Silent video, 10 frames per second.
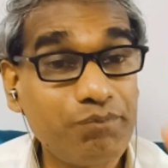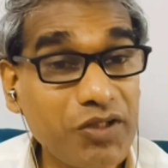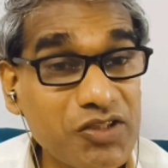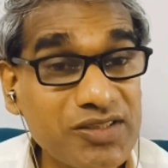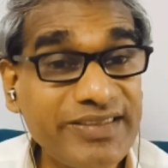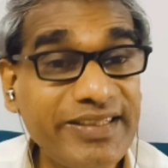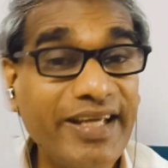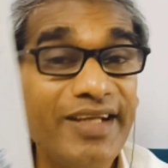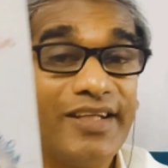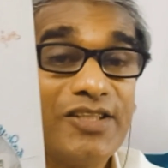Because
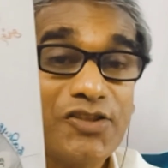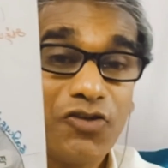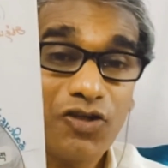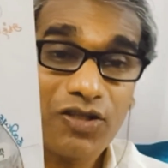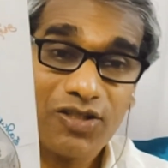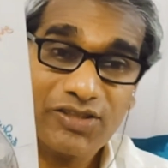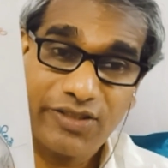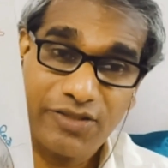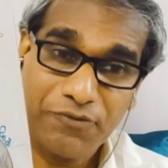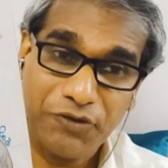deities don't
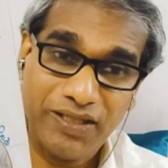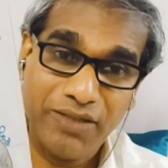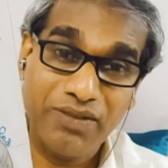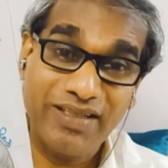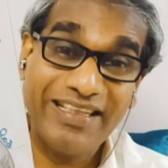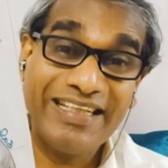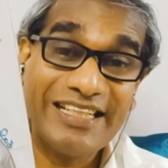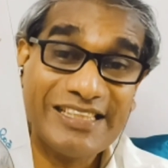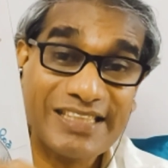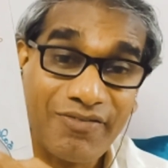cause harm to anybody.
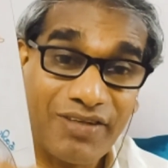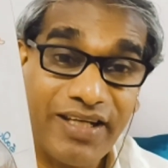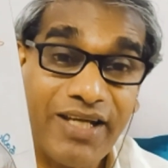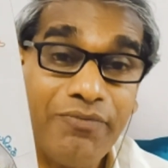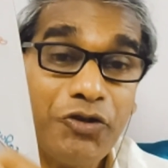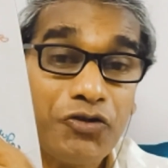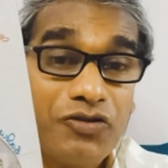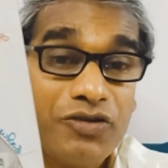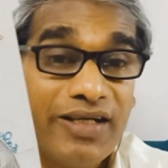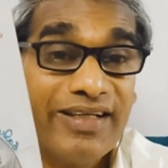It is our aim
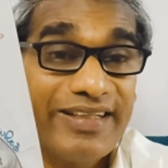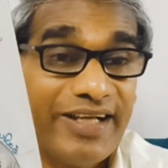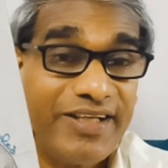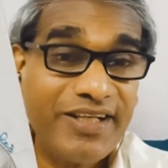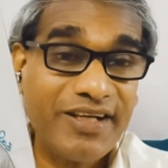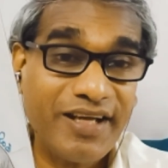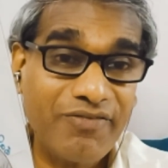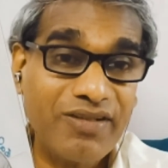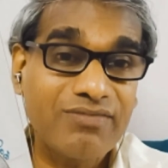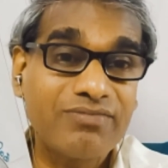to enter
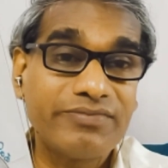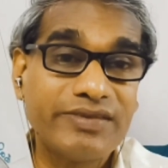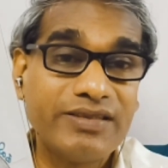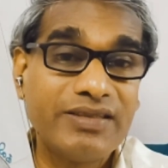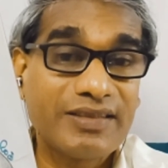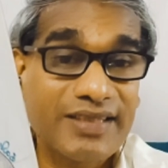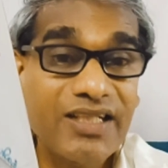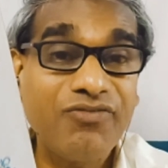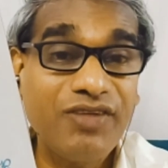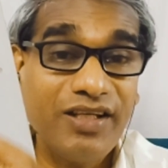heaven
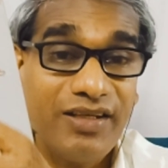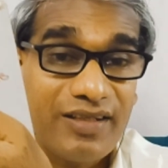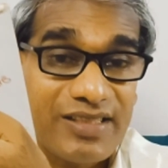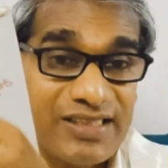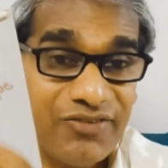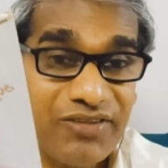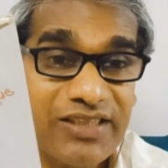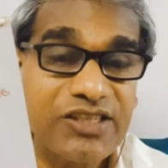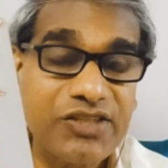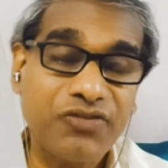that we receive
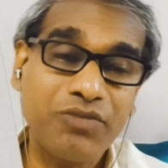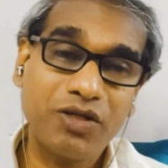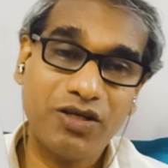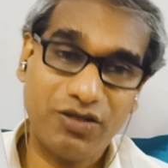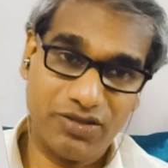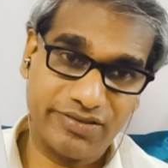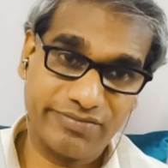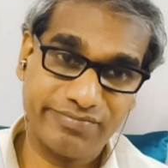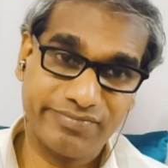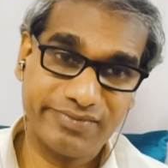teachings from God.
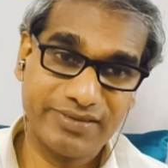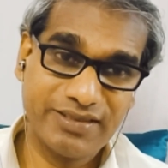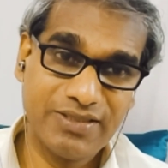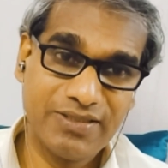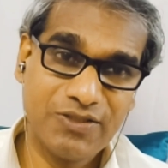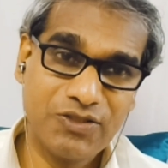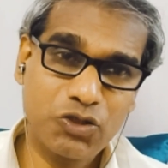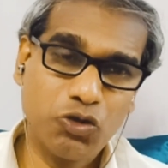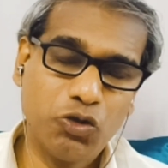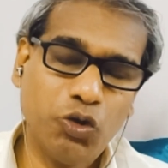
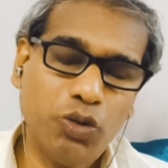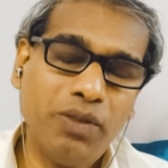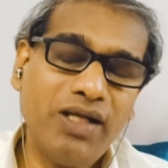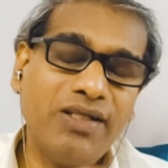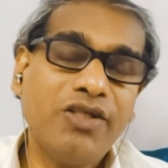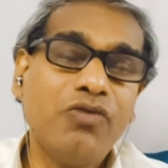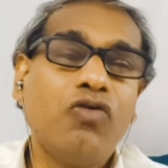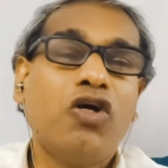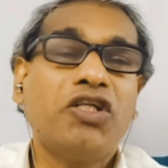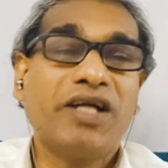So no matter
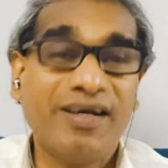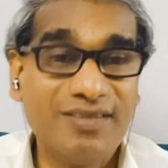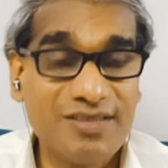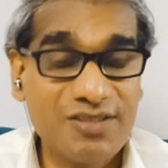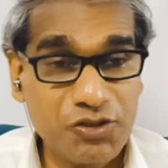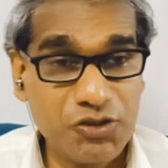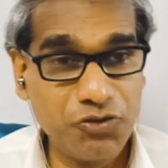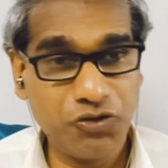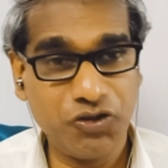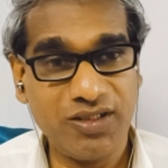what others
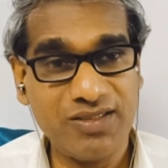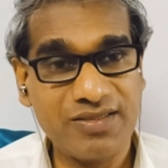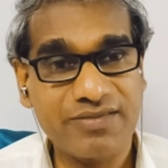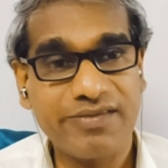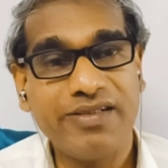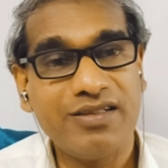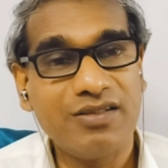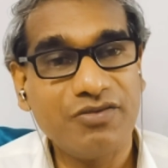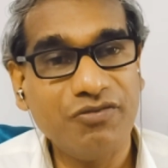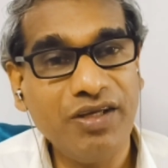do to us,
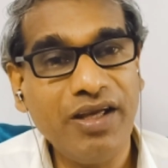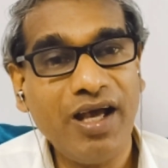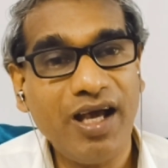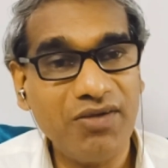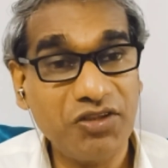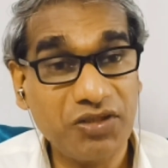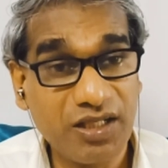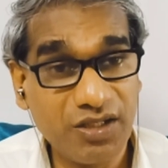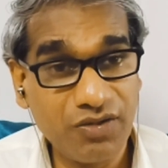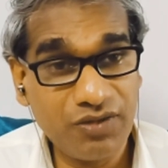we have to
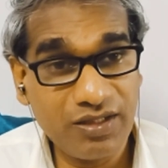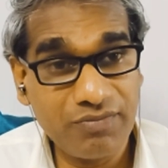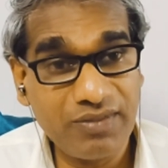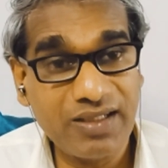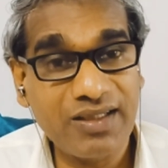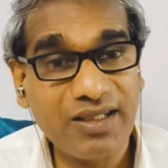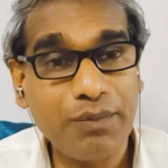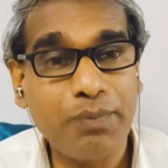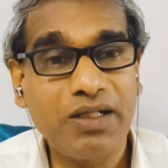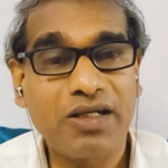give them
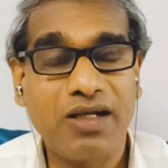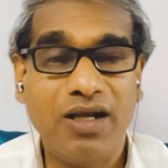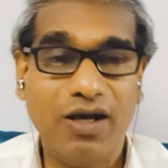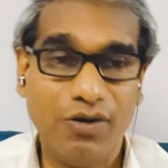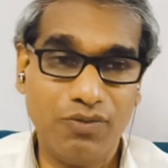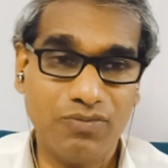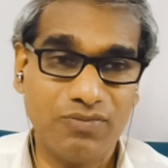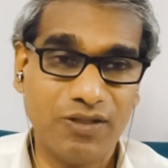nothing but love.